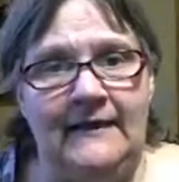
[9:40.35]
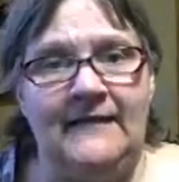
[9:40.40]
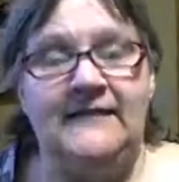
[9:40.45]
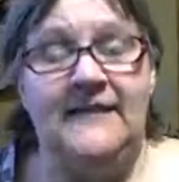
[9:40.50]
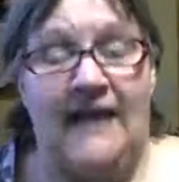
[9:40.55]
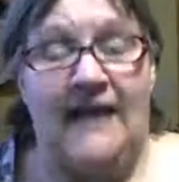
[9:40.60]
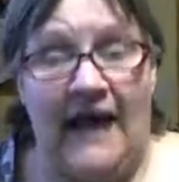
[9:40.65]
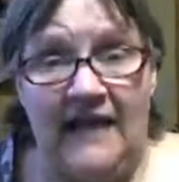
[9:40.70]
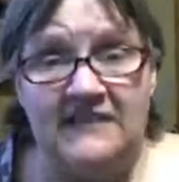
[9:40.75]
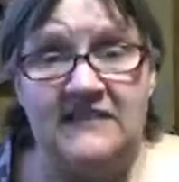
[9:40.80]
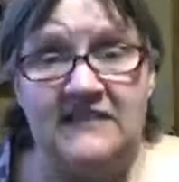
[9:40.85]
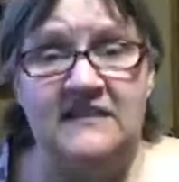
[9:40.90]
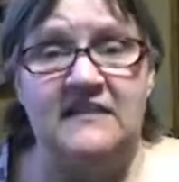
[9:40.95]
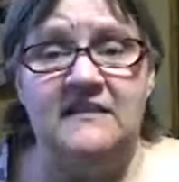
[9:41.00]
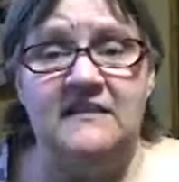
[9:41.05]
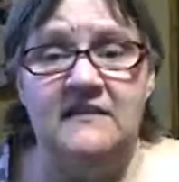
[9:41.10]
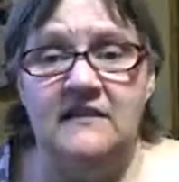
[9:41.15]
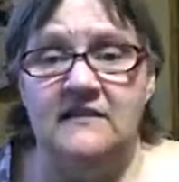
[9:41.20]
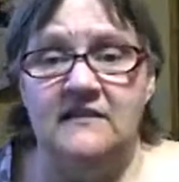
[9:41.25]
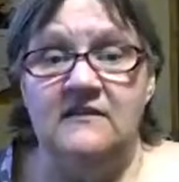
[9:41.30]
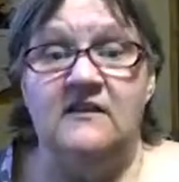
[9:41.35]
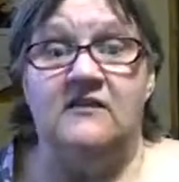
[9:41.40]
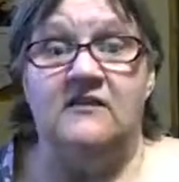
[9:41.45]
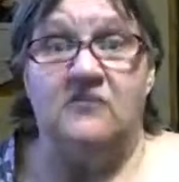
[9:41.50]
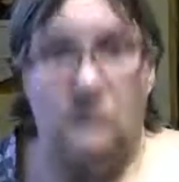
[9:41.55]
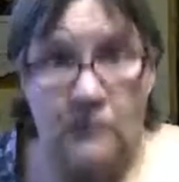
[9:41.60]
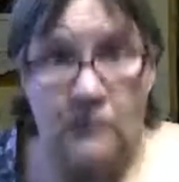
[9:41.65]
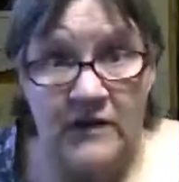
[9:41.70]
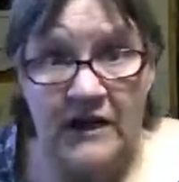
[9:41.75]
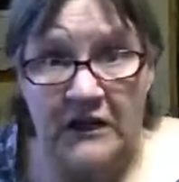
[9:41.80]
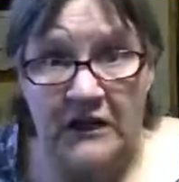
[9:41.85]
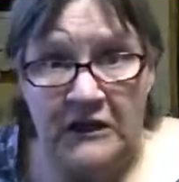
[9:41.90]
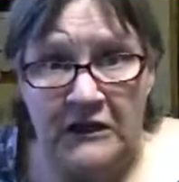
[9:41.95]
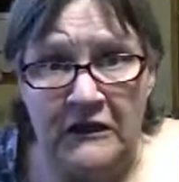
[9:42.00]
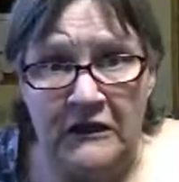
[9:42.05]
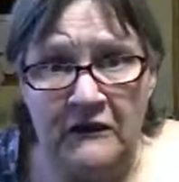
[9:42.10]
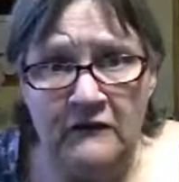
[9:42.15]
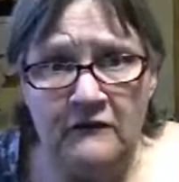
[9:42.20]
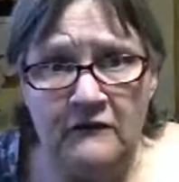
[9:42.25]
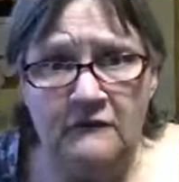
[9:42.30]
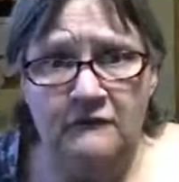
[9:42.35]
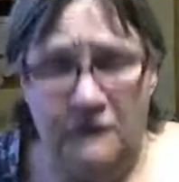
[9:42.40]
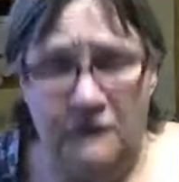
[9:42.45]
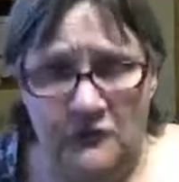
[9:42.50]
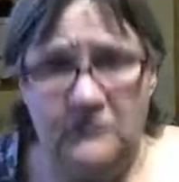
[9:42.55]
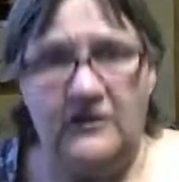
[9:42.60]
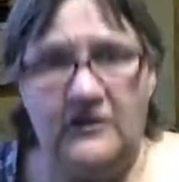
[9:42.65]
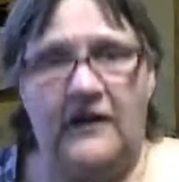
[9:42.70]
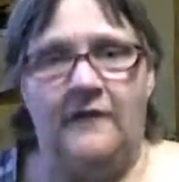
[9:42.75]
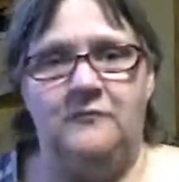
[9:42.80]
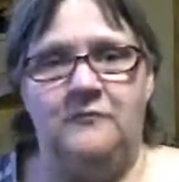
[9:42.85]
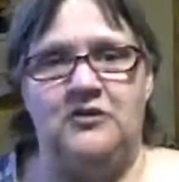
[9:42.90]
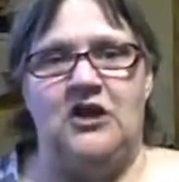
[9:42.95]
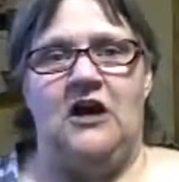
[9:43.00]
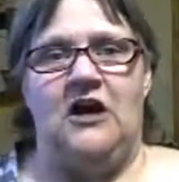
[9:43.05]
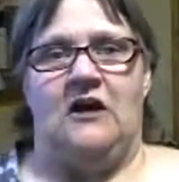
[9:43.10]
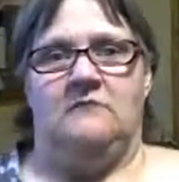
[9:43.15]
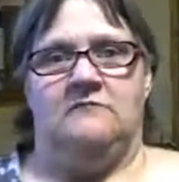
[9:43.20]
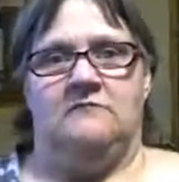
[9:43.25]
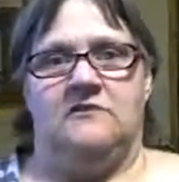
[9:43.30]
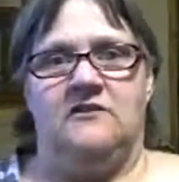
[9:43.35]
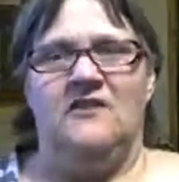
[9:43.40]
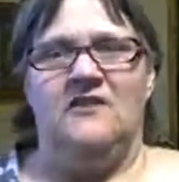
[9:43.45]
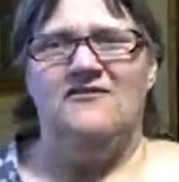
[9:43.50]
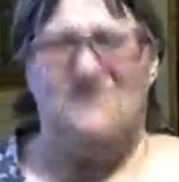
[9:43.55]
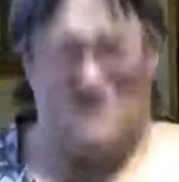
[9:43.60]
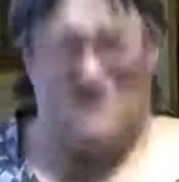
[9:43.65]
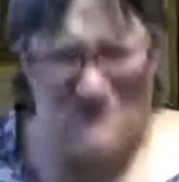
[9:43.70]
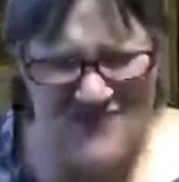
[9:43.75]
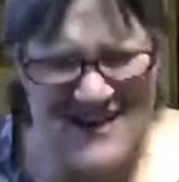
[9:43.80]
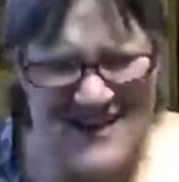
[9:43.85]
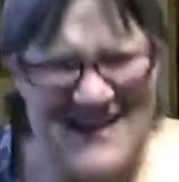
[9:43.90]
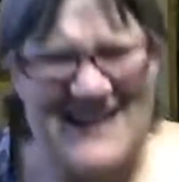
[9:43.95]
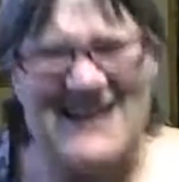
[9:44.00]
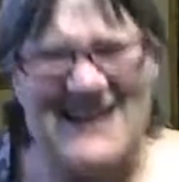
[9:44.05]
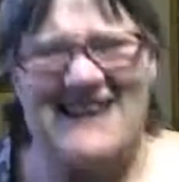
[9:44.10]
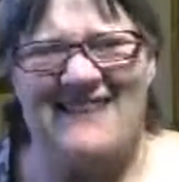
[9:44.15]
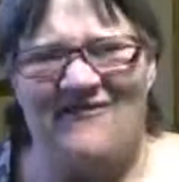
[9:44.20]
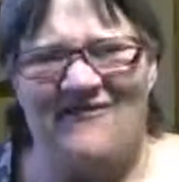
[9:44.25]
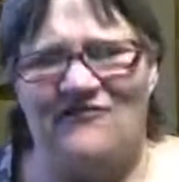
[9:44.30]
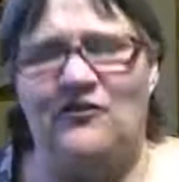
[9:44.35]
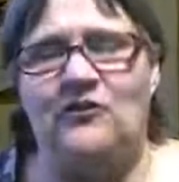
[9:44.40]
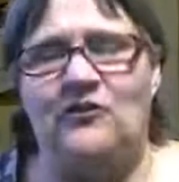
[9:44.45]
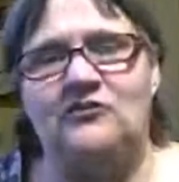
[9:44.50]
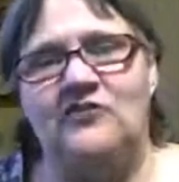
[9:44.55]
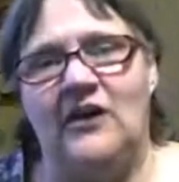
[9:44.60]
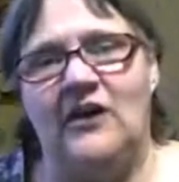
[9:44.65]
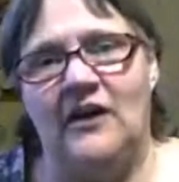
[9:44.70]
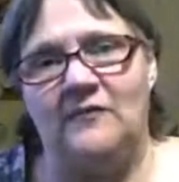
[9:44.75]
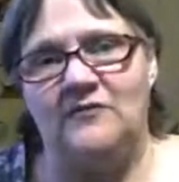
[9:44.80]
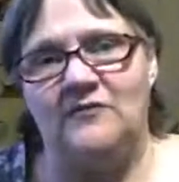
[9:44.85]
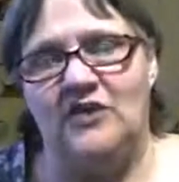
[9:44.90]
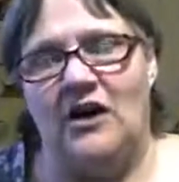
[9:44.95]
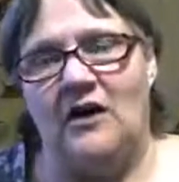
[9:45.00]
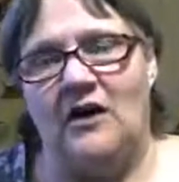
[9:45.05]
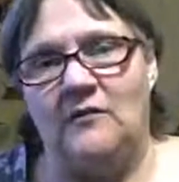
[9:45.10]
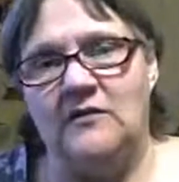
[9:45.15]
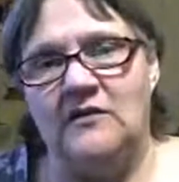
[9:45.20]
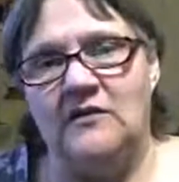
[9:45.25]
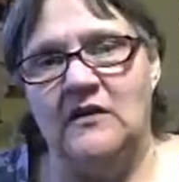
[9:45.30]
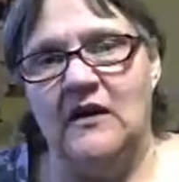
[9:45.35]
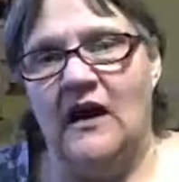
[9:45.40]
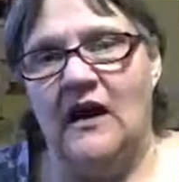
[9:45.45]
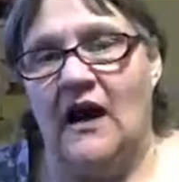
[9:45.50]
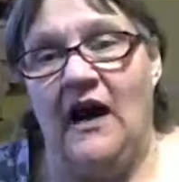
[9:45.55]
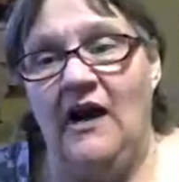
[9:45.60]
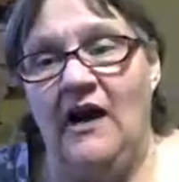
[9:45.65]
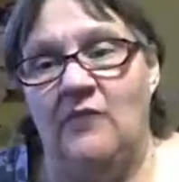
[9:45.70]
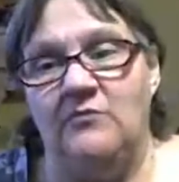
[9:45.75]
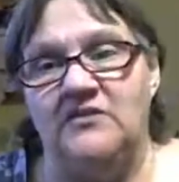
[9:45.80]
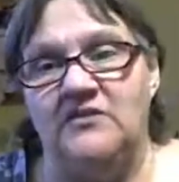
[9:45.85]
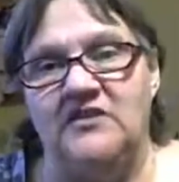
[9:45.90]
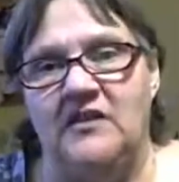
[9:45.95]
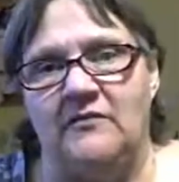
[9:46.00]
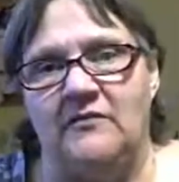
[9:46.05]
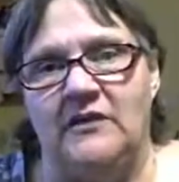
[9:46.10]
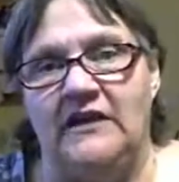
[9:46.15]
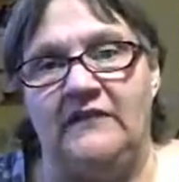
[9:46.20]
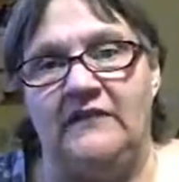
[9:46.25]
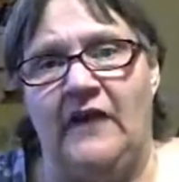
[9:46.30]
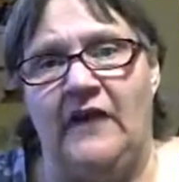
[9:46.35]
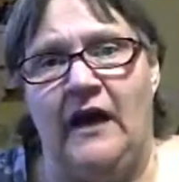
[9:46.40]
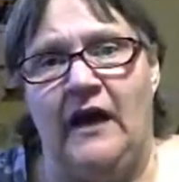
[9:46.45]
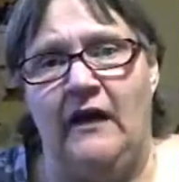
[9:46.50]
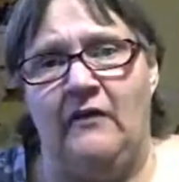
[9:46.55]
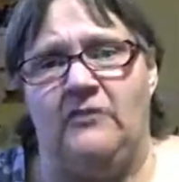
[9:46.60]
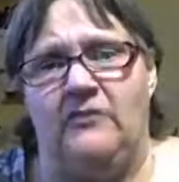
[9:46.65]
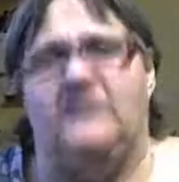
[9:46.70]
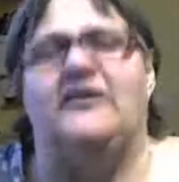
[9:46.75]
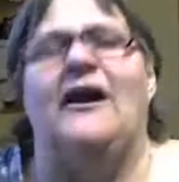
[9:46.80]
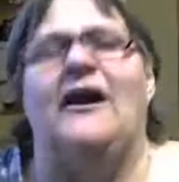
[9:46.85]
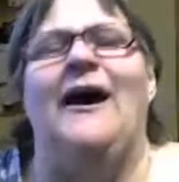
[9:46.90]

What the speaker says: That's 3 full-time jobs. 3 full-time jobs. I almost never leave the house.